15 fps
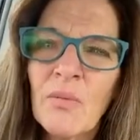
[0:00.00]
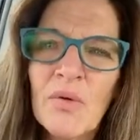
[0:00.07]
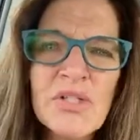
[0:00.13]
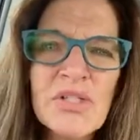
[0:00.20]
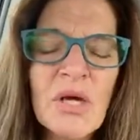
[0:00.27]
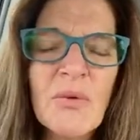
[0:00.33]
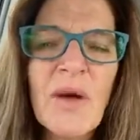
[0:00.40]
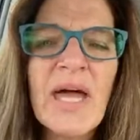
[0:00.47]
we're
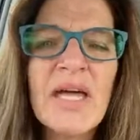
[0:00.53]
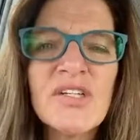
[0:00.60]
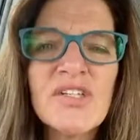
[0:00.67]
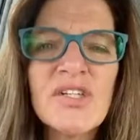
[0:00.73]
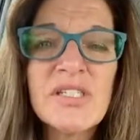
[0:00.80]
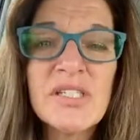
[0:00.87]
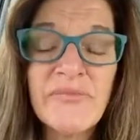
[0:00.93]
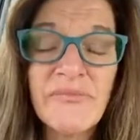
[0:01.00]
so
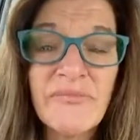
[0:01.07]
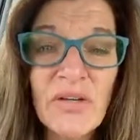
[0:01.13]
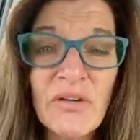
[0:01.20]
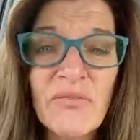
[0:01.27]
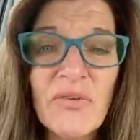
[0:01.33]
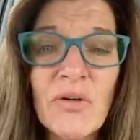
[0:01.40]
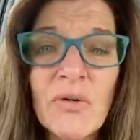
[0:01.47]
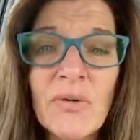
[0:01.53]
anxious and
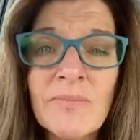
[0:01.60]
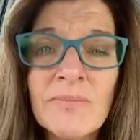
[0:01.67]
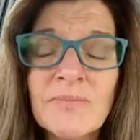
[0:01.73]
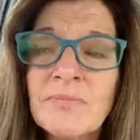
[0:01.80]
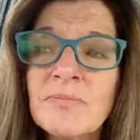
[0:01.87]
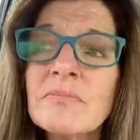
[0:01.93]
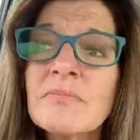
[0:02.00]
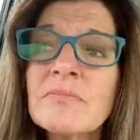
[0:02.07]
fearful
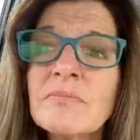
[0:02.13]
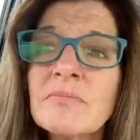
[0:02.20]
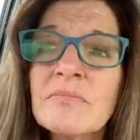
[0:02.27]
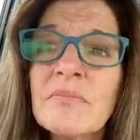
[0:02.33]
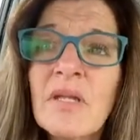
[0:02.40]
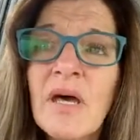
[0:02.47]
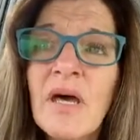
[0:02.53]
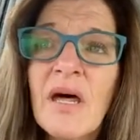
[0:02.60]

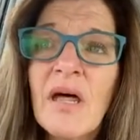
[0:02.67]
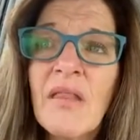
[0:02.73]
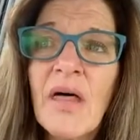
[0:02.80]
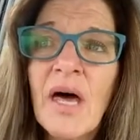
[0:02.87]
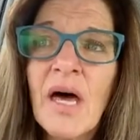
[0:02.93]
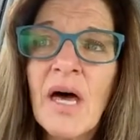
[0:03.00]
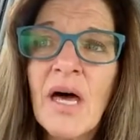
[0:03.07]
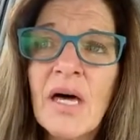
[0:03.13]

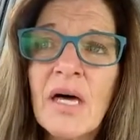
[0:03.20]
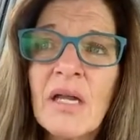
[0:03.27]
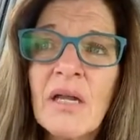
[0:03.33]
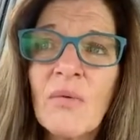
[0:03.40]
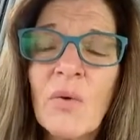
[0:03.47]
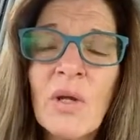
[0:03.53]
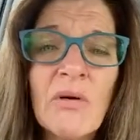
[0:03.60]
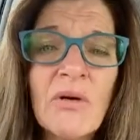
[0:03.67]
that
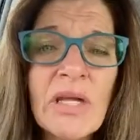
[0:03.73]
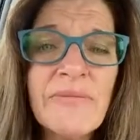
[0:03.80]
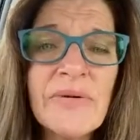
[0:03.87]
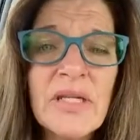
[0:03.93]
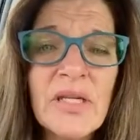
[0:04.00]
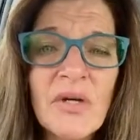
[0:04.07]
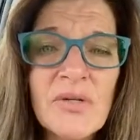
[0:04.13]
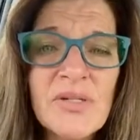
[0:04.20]
we don't
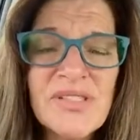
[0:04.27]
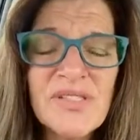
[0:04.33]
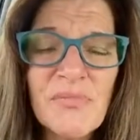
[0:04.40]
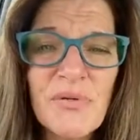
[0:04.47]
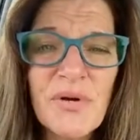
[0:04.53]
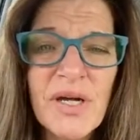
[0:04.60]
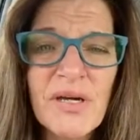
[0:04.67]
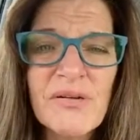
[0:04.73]
even notice the
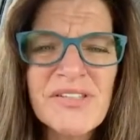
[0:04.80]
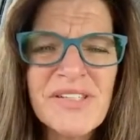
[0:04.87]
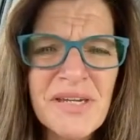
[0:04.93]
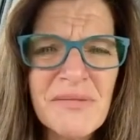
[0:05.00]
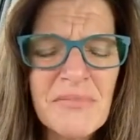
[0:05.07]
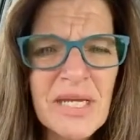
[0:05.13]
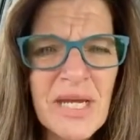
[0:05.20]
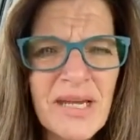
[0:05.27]
prayers that
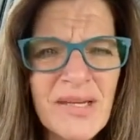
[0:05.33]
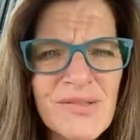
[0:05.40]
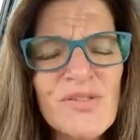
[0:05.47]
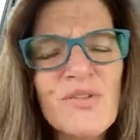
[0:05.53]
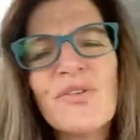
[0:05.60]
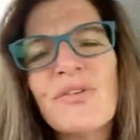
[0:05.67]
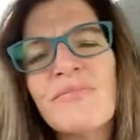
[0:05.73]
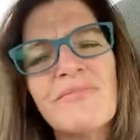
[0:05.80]
have been
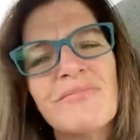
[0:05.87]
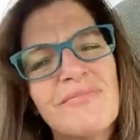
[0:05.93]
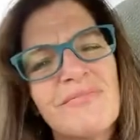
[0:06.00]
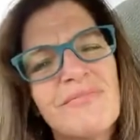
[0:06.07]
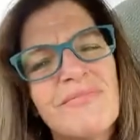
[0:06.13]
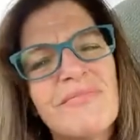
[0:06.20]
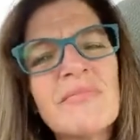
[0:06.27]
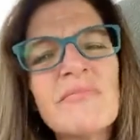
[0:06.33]
answered
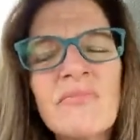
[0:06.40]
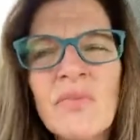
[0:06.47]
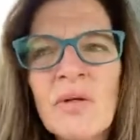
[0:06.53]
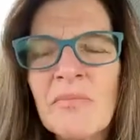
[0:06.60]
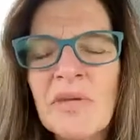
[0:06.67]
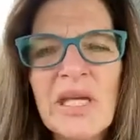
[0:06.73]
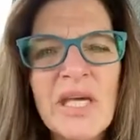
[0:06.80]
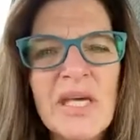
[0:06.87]

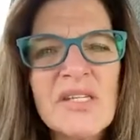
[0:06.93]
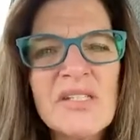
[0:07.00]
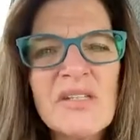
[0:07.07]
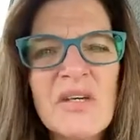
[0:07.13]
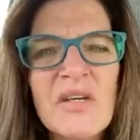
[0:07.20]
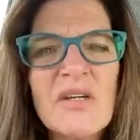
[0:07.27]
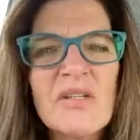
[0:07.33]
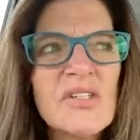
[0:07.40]
because
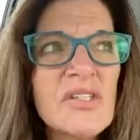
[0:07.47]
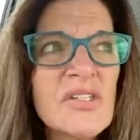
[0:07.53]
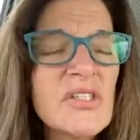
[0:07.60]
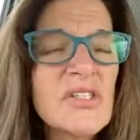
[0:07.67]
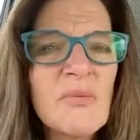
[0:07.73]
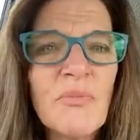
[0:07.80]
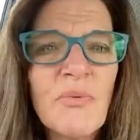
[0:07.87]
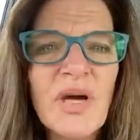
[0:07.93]
just
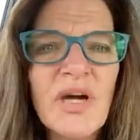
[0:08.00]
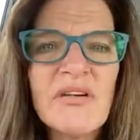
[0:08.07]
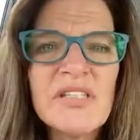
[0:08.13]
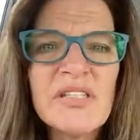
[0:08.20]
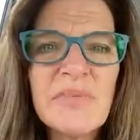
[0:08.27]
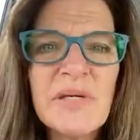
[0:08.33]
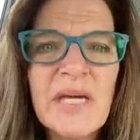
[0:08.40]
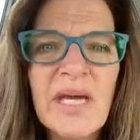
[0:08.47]
as a prayer
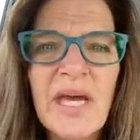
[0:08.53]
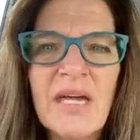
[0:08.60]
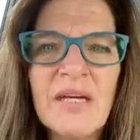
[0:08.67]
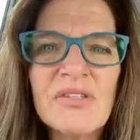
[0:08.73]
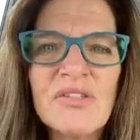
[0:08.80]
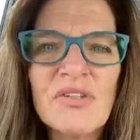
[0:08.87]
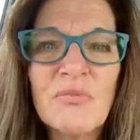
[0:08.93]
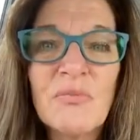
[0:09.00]
is being
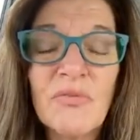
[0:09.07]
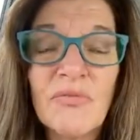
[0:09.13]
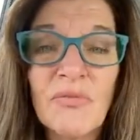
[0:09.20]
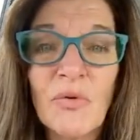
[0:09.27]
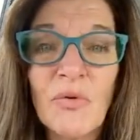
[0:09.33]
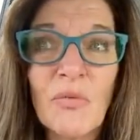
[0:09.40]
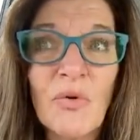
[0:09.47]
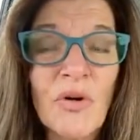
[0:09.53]
answered
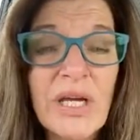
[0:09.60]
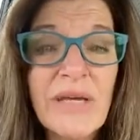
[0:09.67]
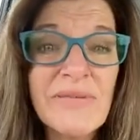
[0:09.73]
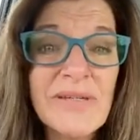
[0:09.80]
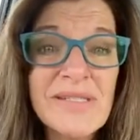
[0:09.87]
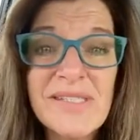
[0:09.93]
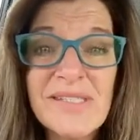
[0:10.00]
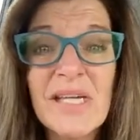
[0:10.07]
before we're
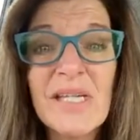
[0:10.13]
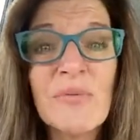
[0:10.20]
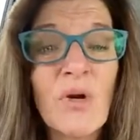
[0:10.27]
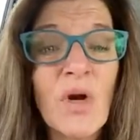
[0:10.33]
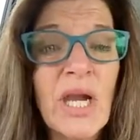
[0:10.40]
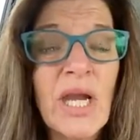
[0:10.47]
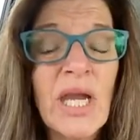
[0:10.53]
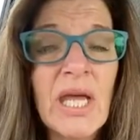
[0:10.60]
even
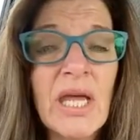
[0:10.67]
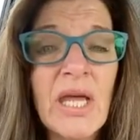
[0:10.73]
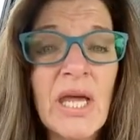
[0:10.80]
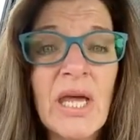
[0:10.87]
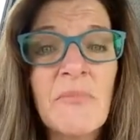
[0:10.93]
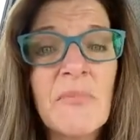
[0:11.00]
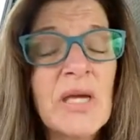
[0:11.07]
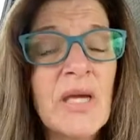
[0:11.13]
celebrating
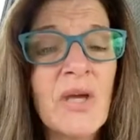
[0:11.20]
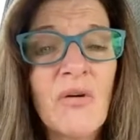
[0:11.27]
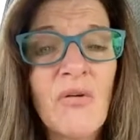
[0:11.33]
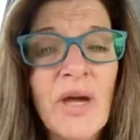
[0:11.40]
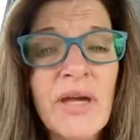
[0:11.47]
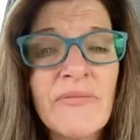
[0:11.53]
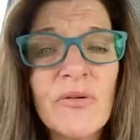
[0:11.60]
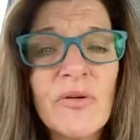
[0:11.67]
and being
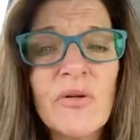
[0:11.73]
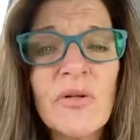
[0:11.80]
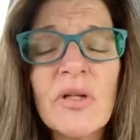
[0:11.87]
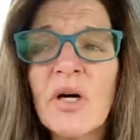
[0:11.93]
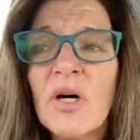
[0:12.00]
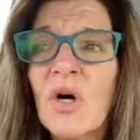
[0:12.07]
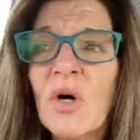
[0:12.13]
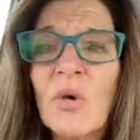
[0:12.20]
grateful,
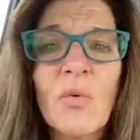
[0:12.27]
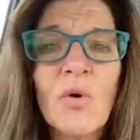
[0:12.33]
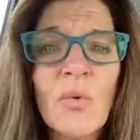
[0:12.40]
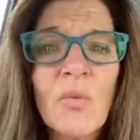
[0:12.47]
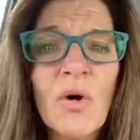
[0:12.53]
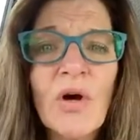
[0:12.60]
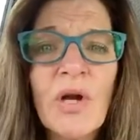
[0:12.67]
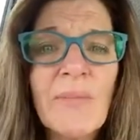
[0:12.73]
we're
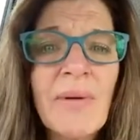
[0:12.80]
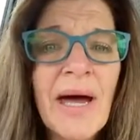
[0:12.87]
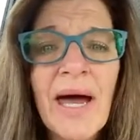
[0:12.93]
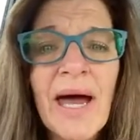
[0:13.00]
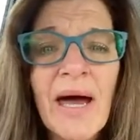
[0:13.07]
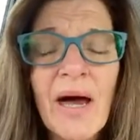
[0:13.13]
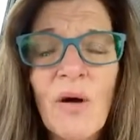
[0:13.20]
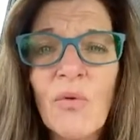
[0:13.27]
worried about
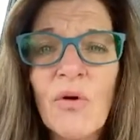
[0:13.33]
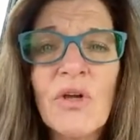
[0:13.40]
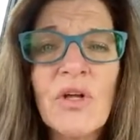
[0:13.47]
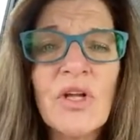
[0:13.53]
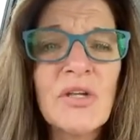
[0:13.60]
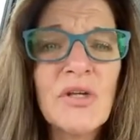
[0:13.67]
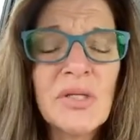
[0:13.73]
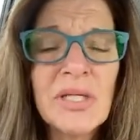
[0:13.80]
how we're going
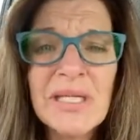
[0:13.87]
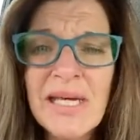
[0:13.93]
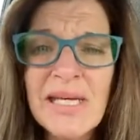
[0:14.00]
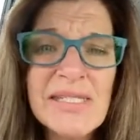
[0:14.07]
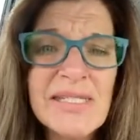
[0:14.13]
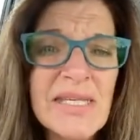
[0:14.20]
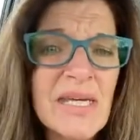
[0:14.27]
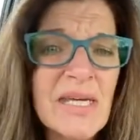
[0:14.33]
to do the
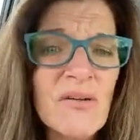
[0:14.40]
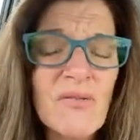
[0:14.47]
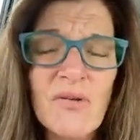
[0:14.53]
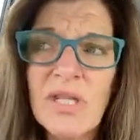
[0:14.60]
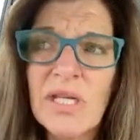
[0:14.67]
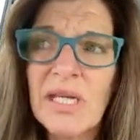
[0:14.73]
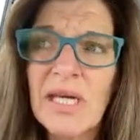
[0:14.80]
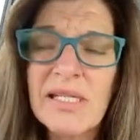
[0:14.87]
next thing or
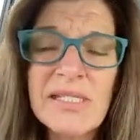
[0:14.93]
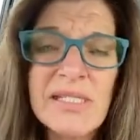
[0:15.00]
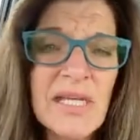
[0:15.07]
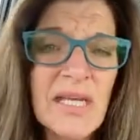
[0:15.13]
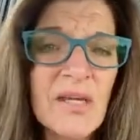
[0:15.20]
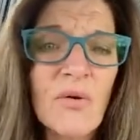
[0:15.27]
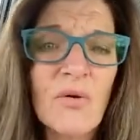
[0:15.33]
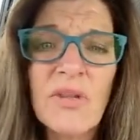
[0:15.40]
the next
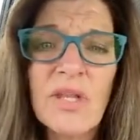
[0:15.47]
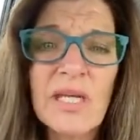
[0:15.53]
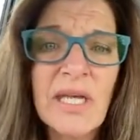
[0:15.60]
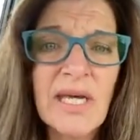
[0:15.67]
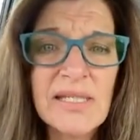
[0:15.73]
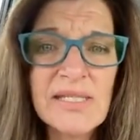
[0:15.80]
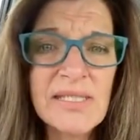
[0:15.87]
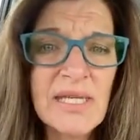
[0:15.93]
thing or the
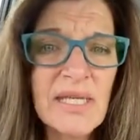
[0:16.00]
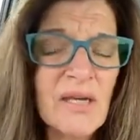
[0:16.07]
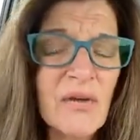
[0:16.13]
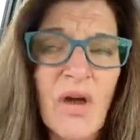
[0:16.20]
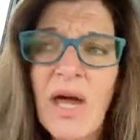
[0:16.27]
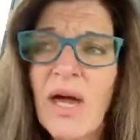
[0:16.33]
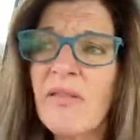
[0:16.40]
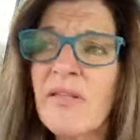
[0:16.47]
next thing
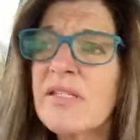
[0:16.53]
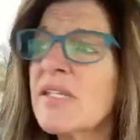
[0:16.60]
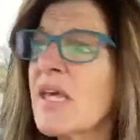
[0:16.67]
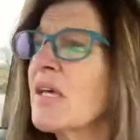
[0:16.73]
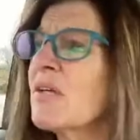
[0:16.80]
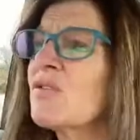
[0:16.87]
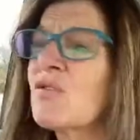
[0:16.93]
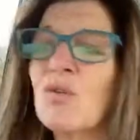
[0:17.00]
or how this
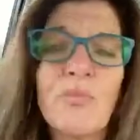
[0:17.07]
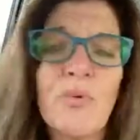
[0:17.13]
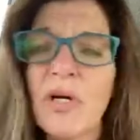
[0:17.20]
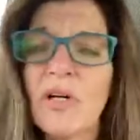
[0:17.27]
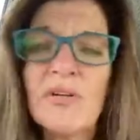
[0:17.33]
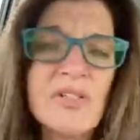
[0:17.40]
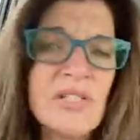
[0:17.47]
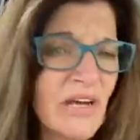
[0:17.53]
answered
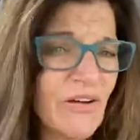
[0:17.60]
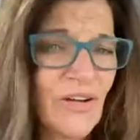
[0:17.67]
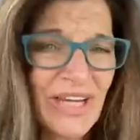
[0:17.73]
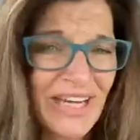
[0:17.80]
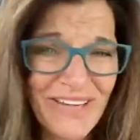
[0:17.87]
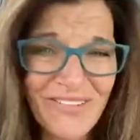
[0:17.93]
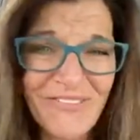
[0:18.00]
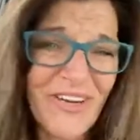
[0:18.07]
prayer is now going
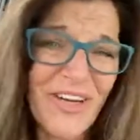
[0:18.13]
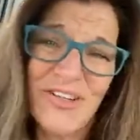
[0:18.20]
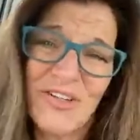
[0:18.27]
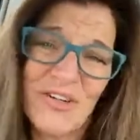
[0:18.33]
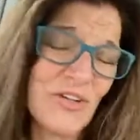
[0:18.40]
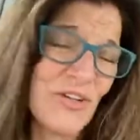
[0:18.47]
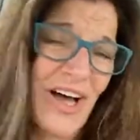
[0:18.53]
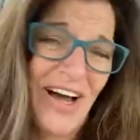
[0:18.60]
to affect
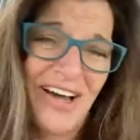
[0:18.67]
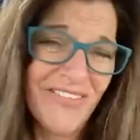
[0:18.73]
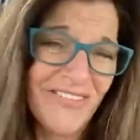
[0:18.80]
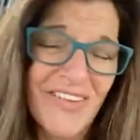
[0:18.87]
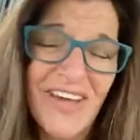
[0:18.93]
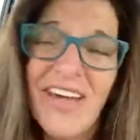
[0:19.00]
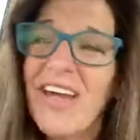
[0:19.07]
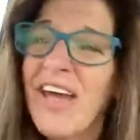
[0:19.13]
our life
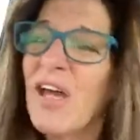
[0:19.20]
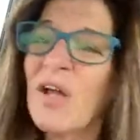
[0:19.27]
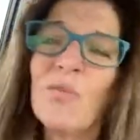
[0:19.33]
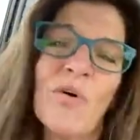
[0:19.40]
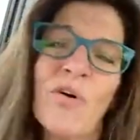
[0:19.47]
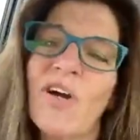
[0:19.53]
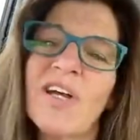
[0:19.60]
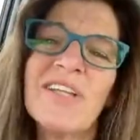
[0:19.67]
and
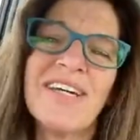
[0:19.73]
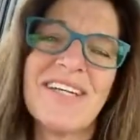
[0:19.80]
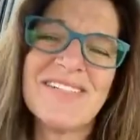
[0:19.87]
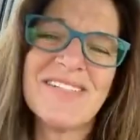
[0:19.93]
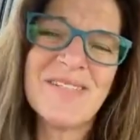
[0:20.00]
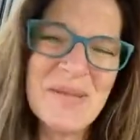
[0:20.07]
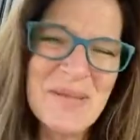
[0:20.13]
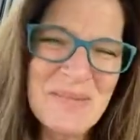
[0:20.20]
worried that
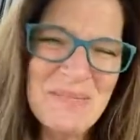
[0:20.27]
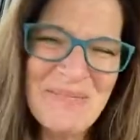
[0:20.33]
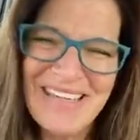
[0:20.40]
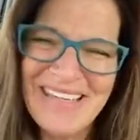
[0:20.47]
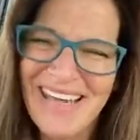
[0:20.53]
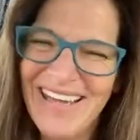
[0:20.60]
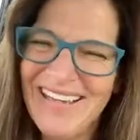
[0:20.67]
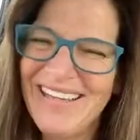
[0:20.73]
it's going to be
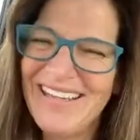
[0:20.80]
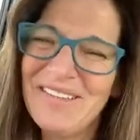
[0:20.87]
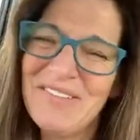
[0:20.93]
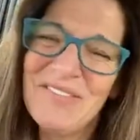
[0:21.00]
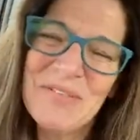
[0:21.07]
negative